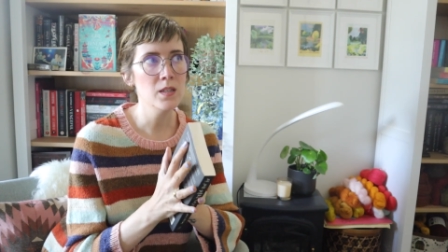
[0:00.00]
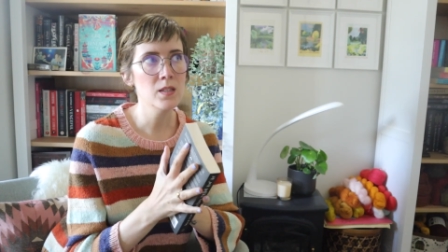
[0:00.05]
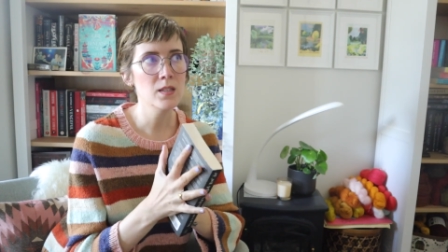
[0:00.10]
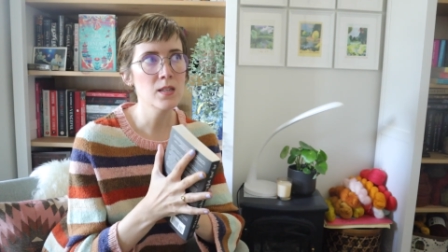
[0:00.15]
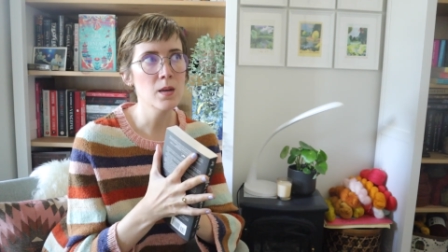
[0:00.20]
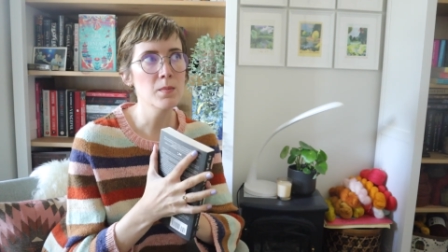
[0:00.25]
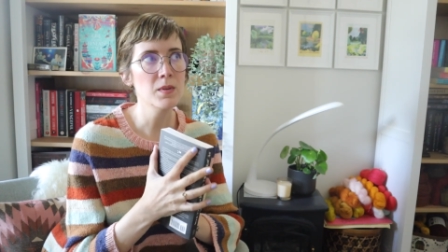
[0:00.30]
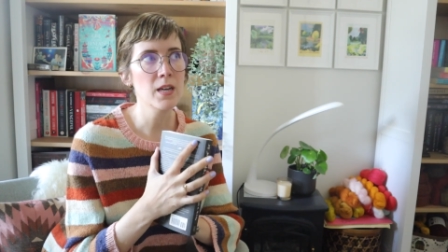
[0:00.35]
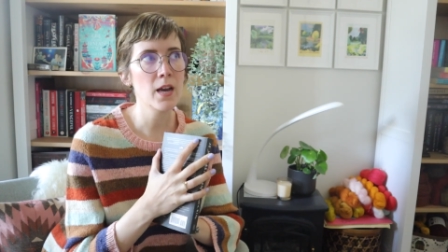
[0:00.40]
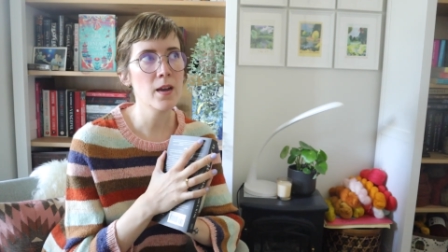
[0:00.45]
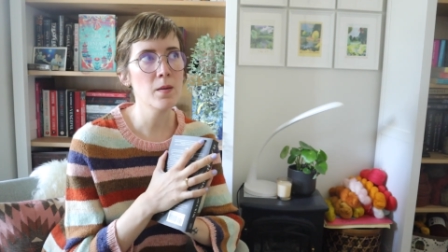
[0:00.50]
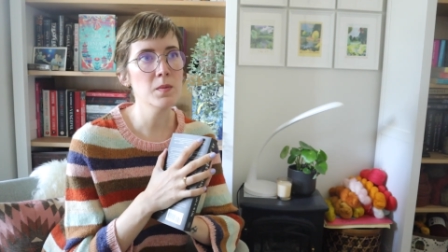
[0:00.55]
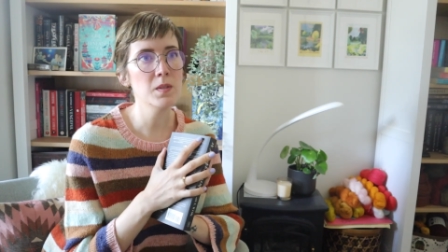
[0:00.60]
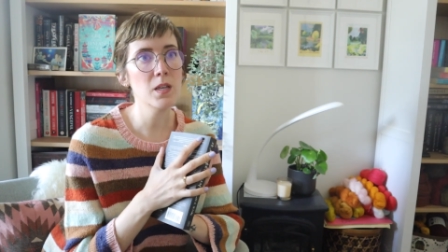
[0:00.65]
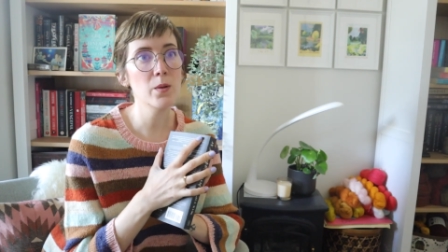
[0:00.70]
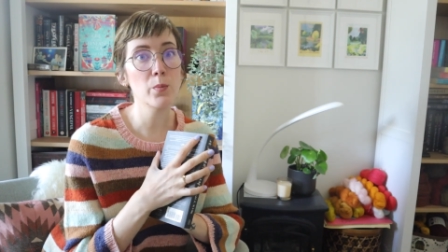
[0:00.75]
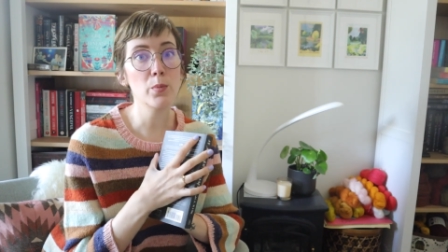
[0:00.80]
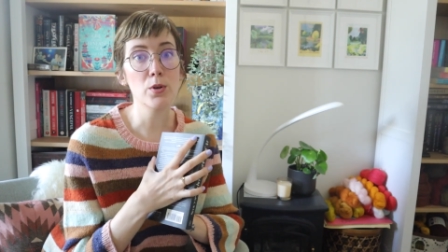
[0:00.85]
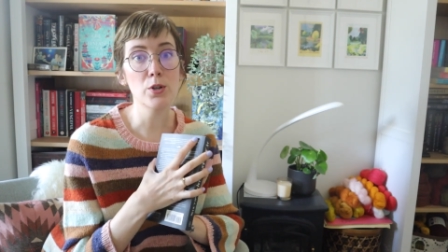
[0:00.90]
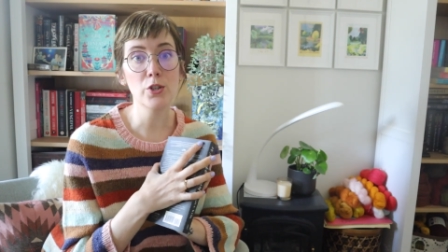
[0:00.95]
is sometimes
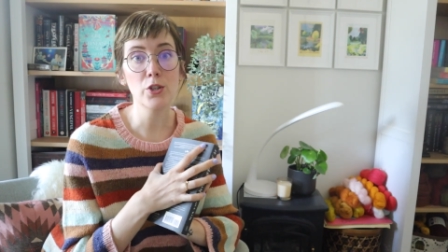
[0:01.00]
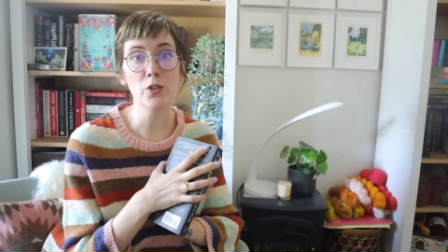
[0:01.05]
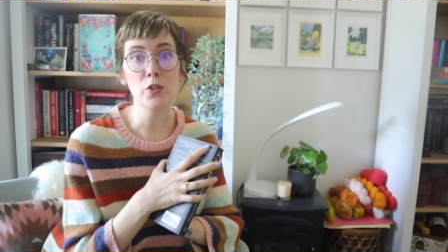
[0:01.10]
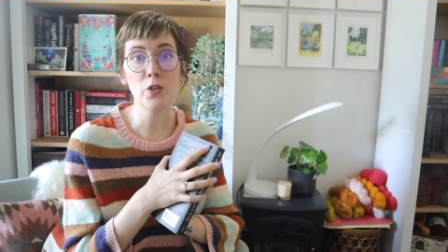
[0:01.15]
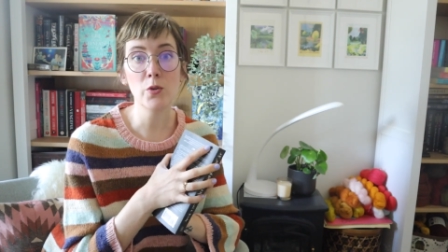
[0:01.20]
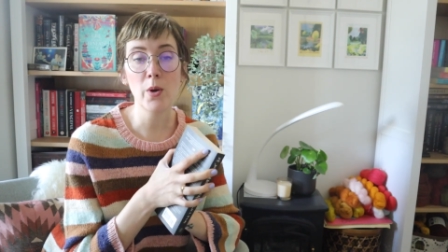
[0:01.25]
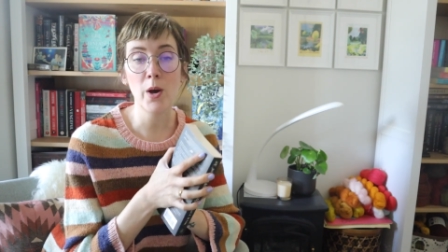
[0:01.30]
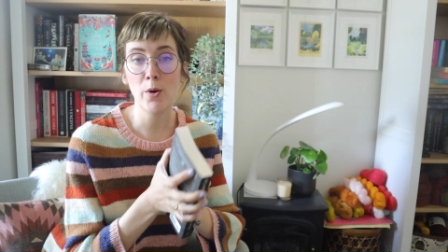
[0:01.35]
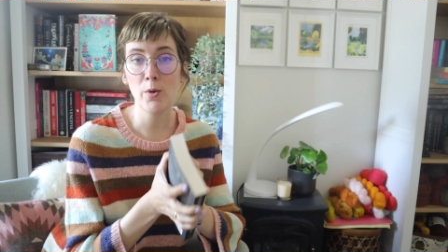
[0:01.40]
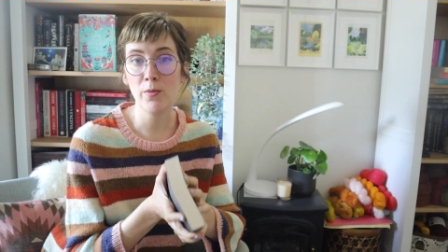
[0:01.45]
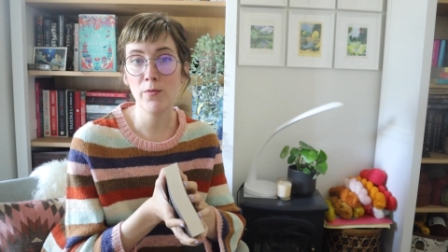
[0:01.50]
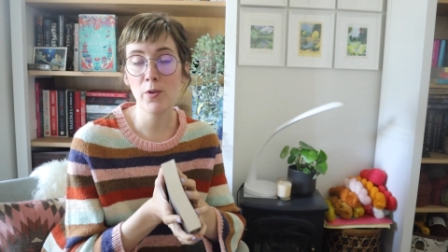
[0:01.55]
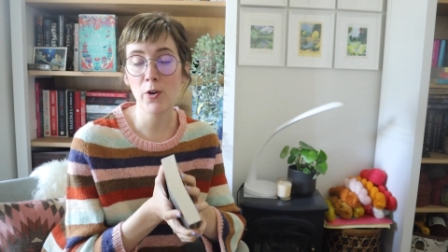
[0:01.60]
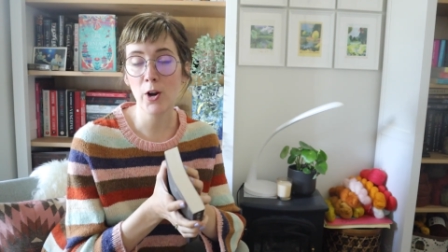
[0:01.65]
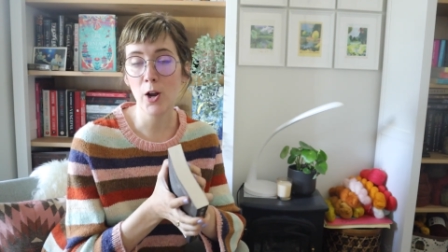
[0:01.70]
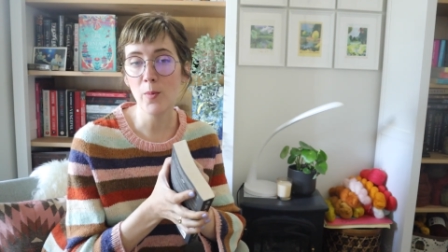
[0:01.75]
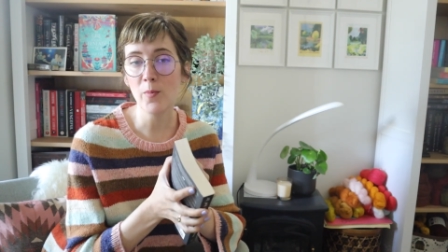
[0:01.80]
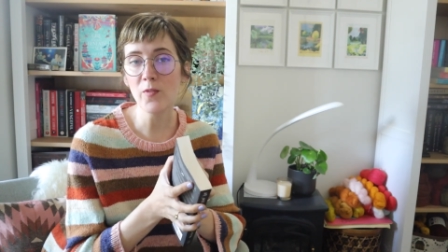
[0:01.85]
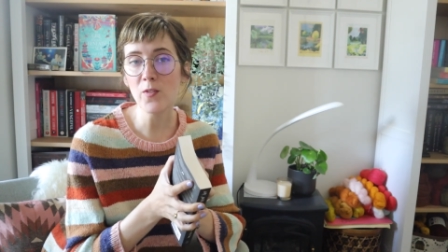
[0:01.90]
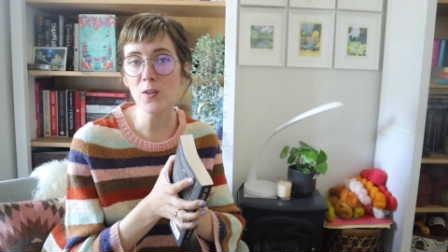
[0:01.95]
it pushes you out of your
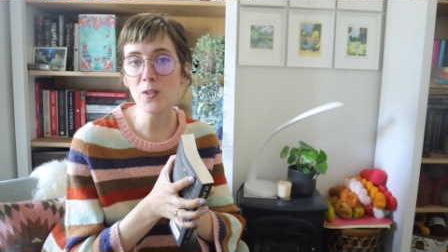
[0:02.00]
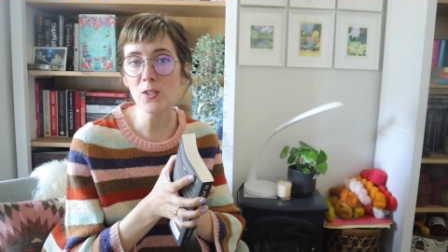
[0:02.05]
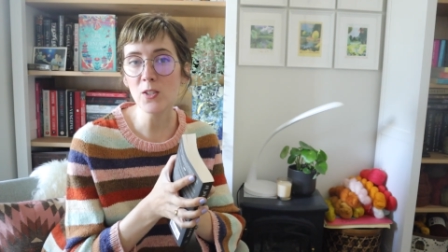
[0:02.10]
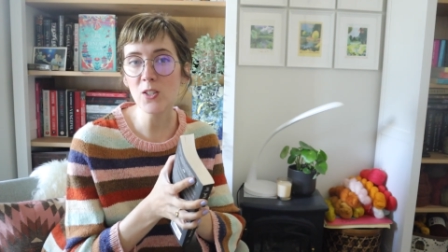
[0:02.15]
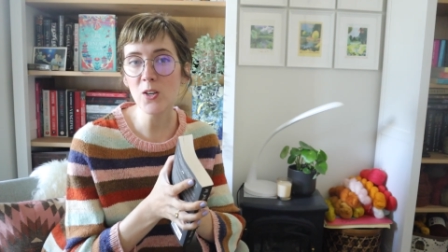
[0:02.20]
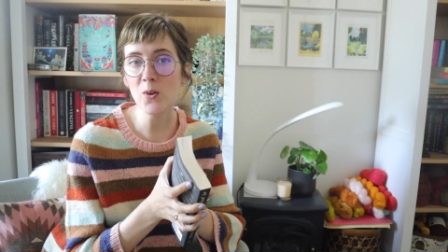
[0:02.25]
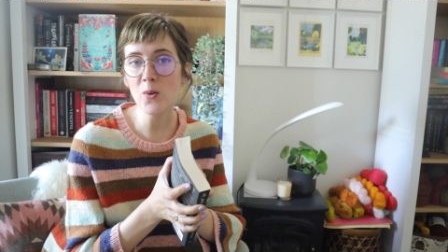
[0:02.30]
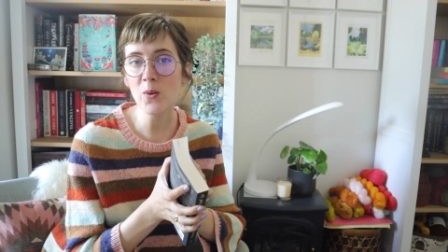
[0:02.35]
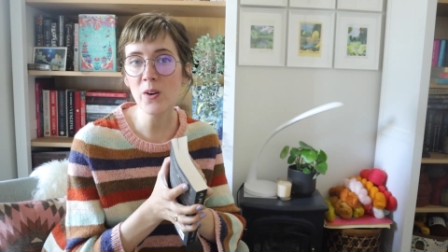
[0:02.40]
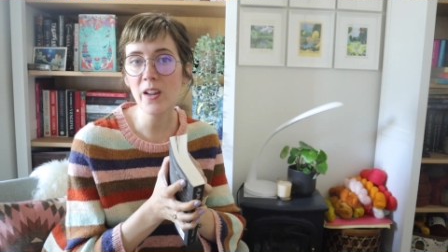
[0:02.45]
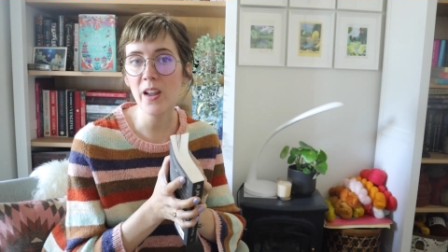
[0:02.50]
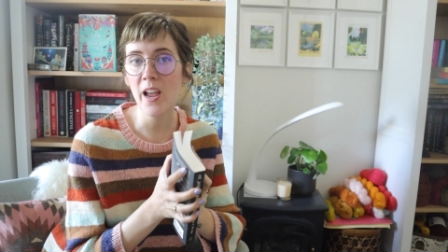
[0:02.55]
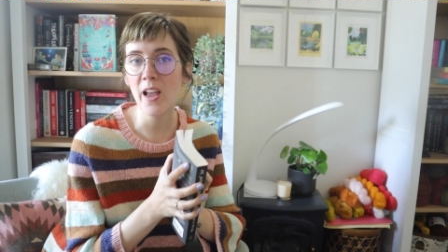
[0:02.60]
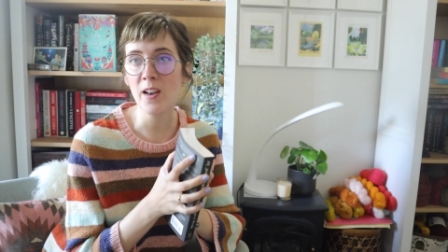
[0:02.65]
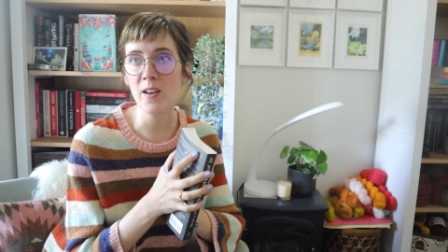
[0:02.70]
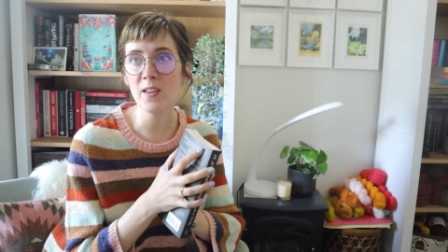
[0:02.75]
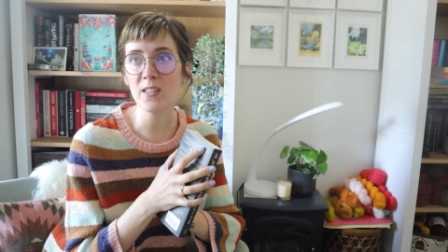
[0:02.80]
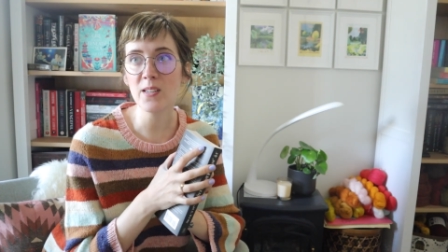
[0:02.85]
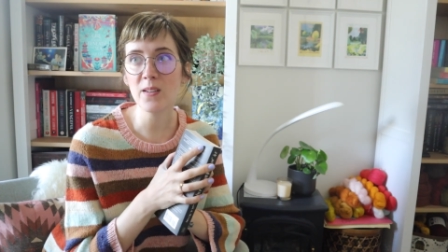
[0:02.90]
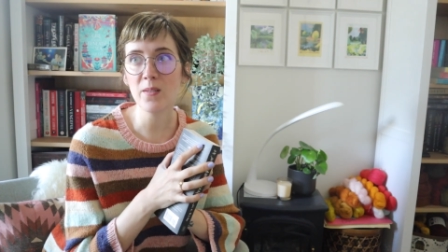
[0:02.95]
comfort zone
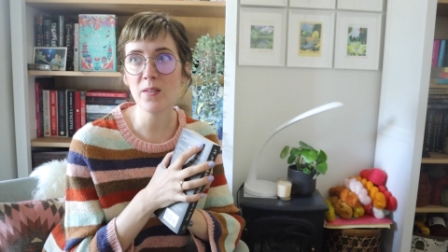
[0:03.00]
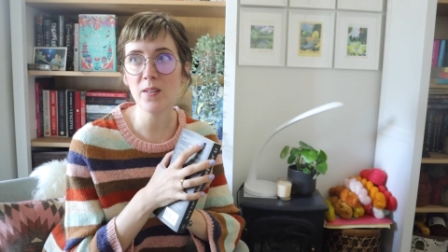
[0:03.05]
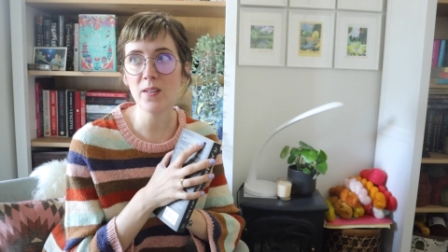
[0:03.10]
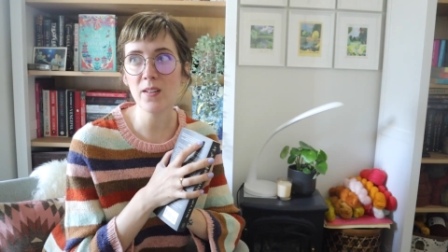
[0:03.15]
and